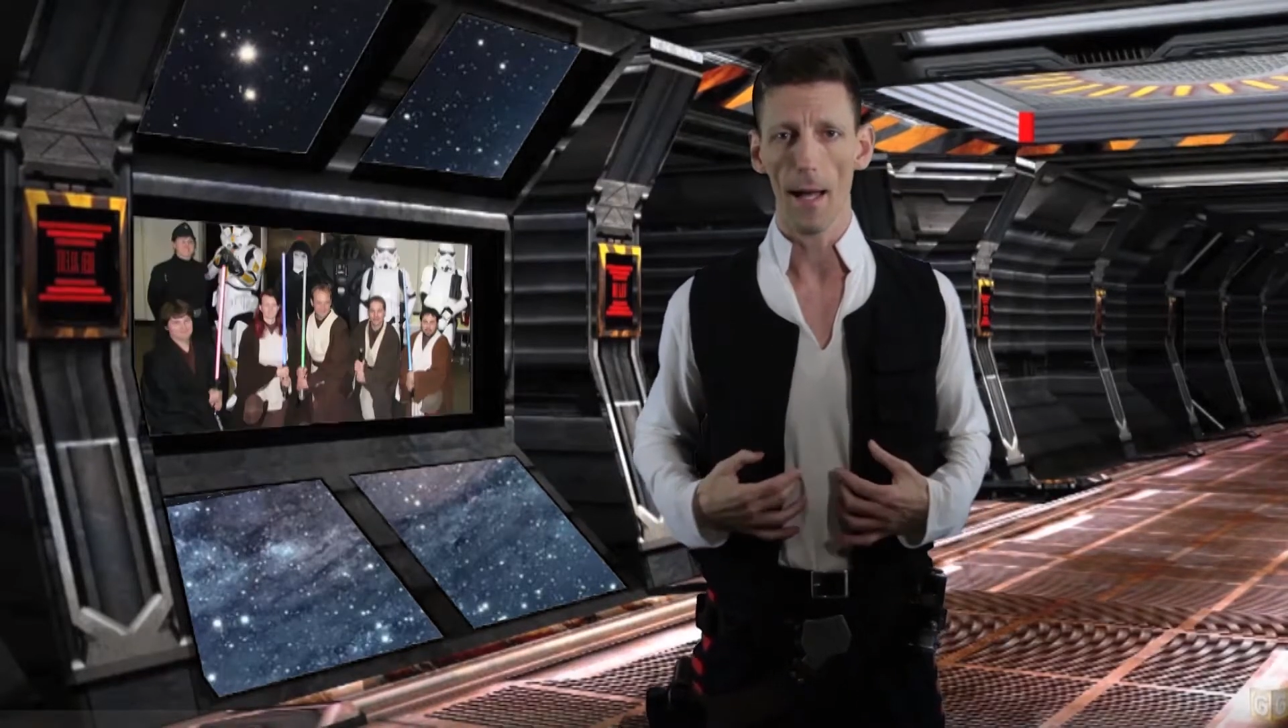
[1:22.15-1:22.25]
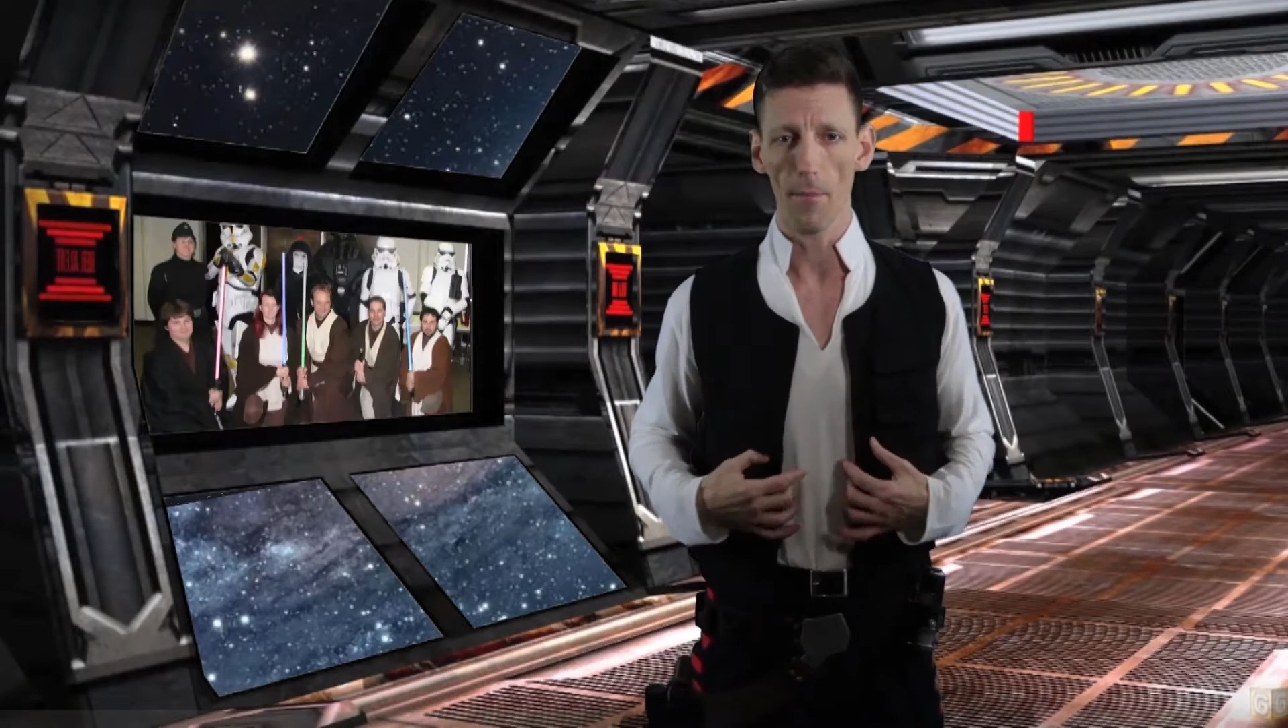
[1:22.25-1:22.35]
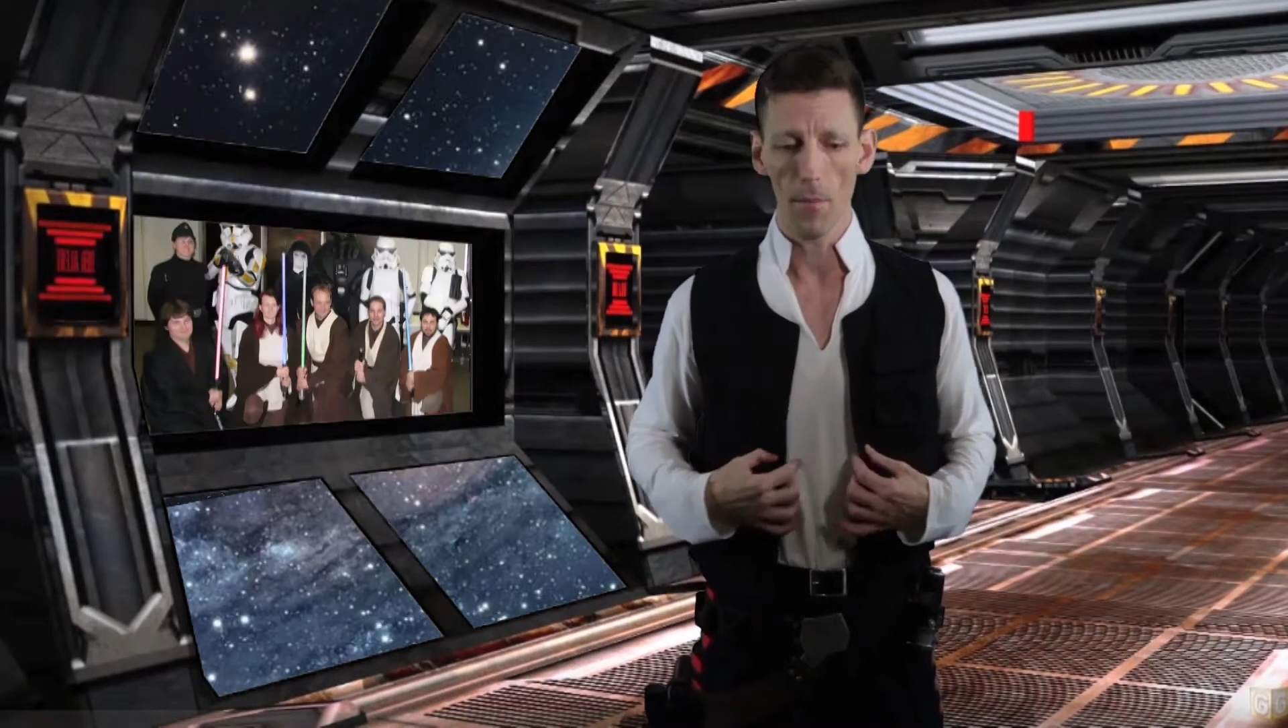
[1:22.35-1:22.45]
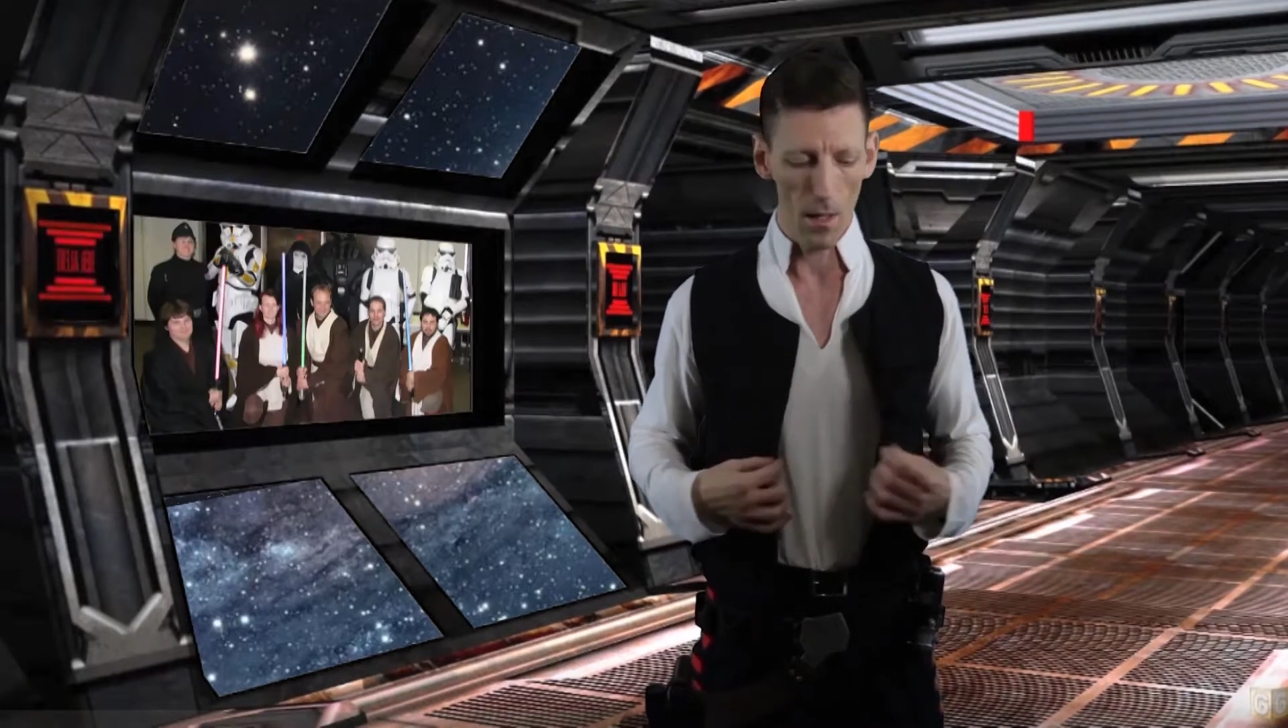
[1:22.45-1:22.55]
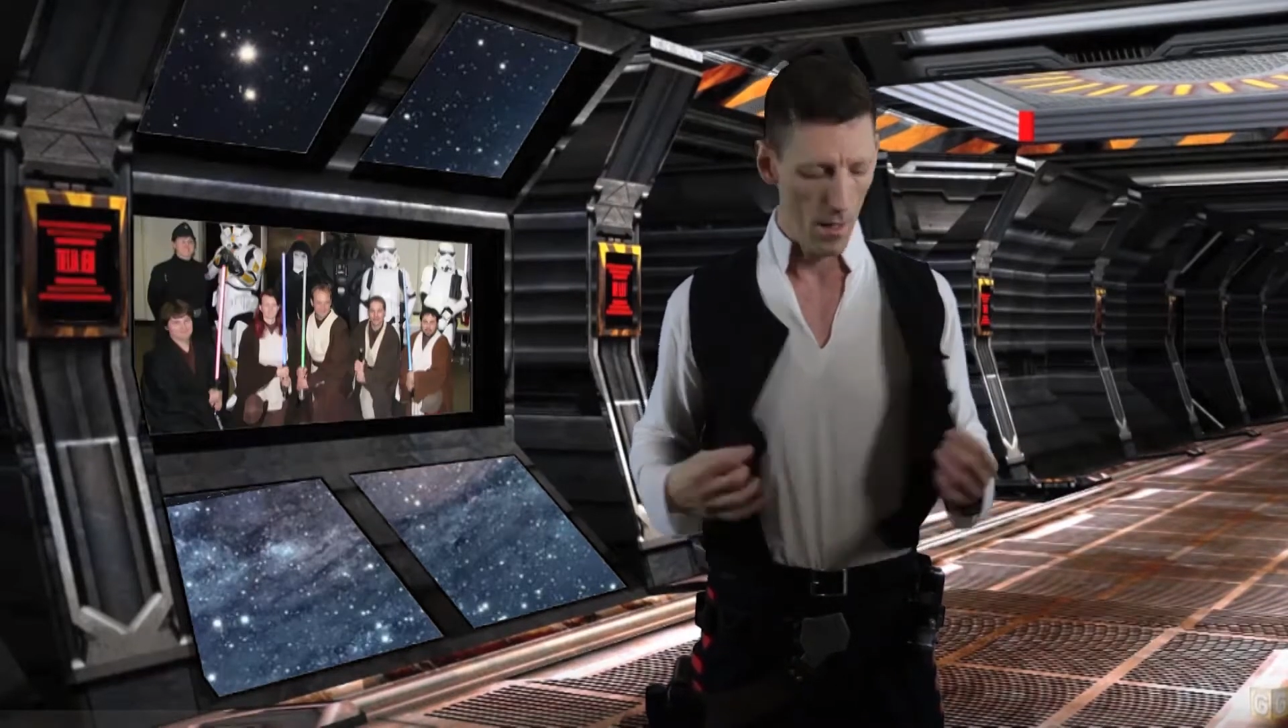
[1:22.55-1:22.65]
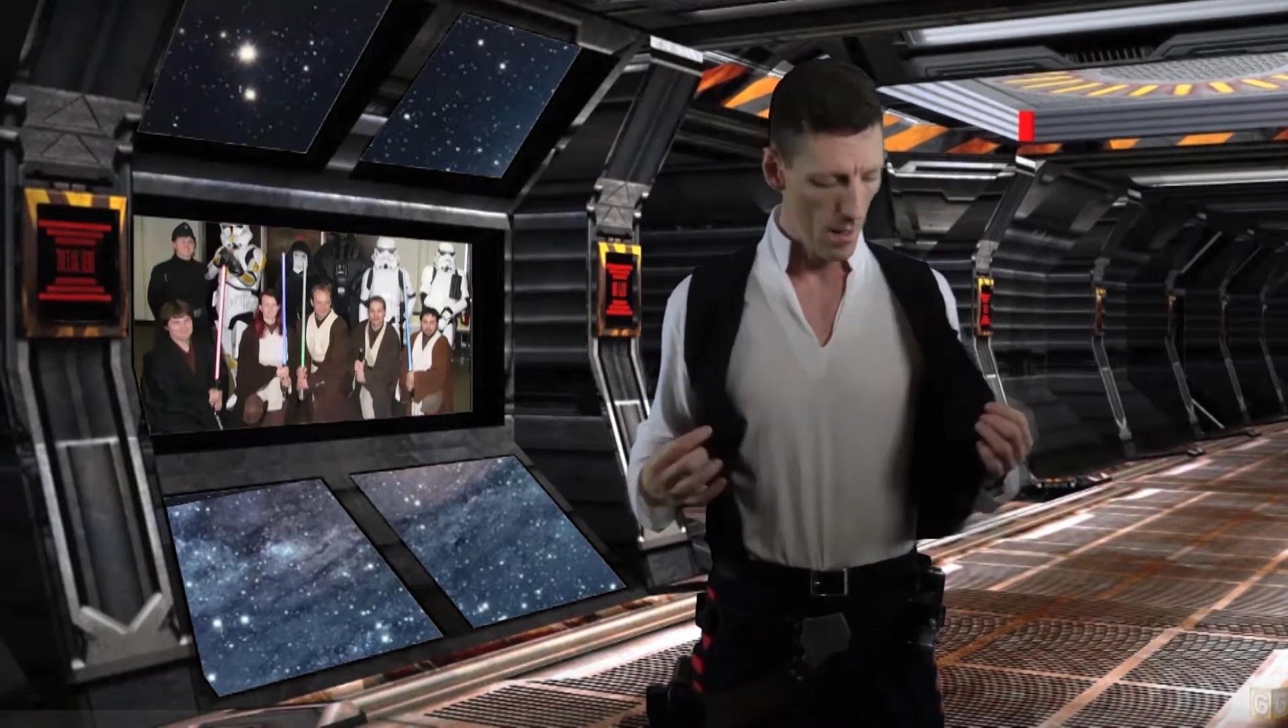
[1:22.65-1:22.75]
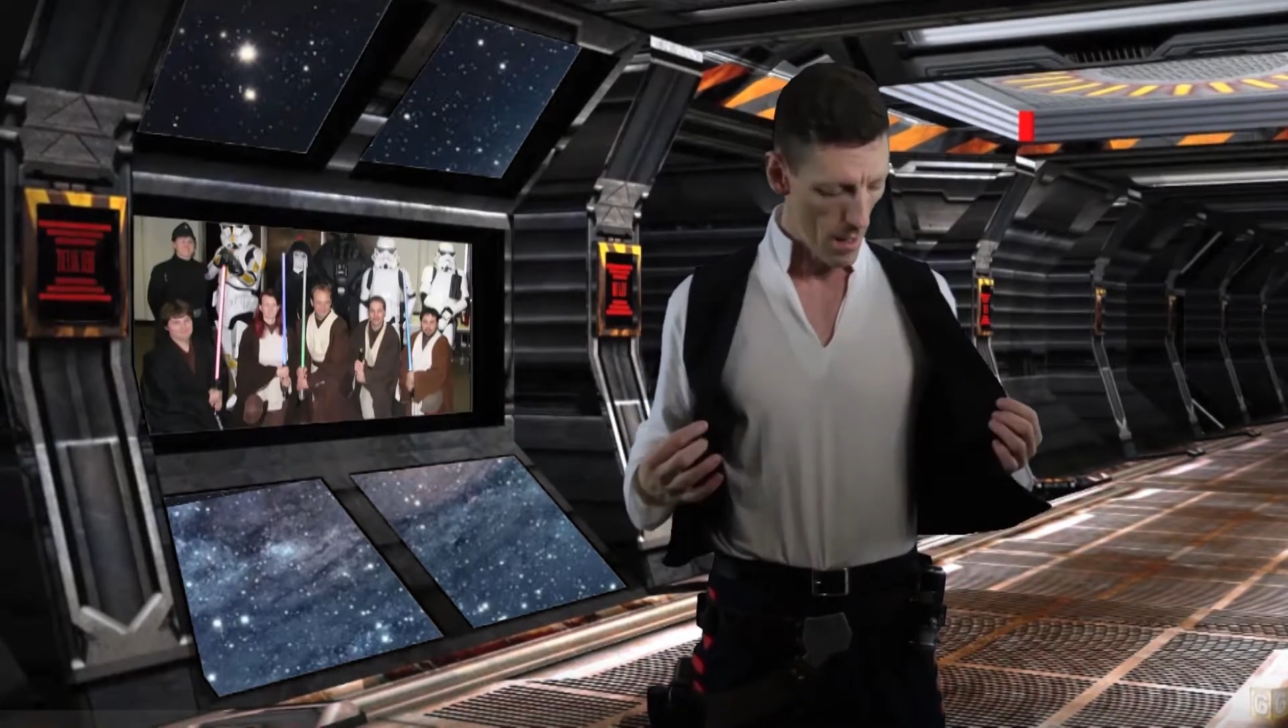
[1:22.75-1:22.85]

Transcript: am,